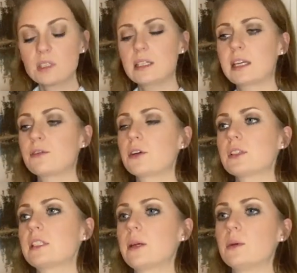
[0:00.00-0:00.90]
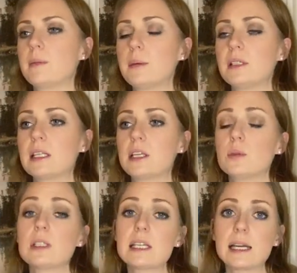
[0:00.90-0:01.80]
Like first they would maybe send you a
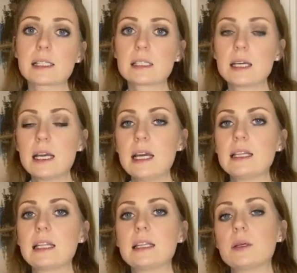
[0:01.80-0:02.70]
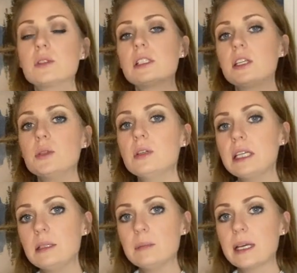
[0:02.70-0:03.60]
text, then they would send you an
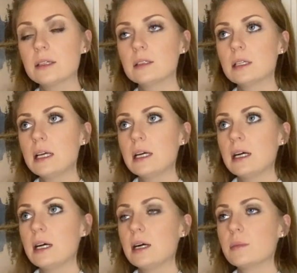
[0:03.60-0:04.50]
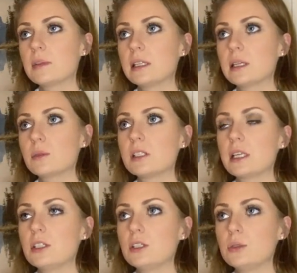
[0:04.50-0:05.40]
email, um, then they would
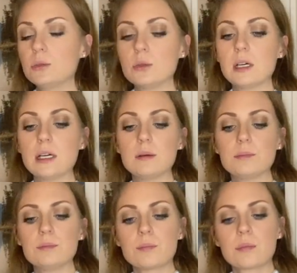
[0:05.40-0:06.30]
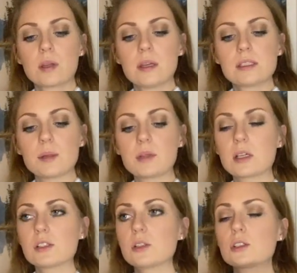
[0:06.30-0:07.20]
send you um, something
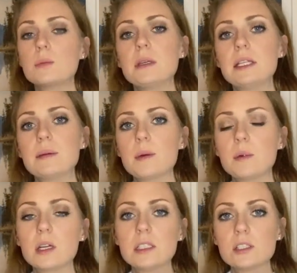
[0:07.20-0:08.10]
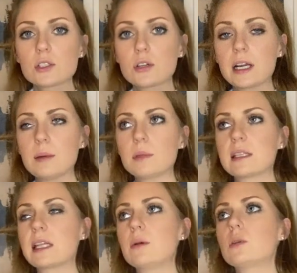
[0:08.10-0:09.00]
on social media, maybe on Instagram. Like
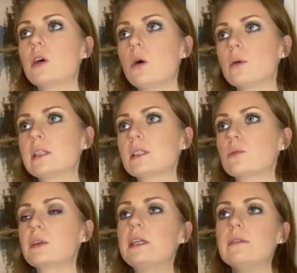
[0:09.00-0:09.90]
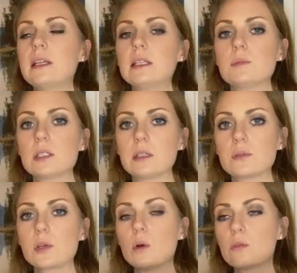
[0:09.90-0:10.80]
they would always reinvent themselves
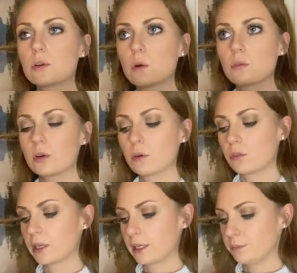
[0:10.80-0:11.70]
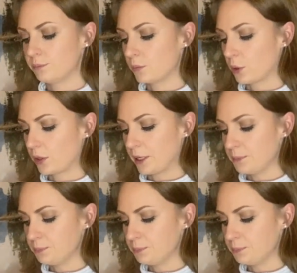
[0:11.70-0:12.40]
over and over and over again, okay?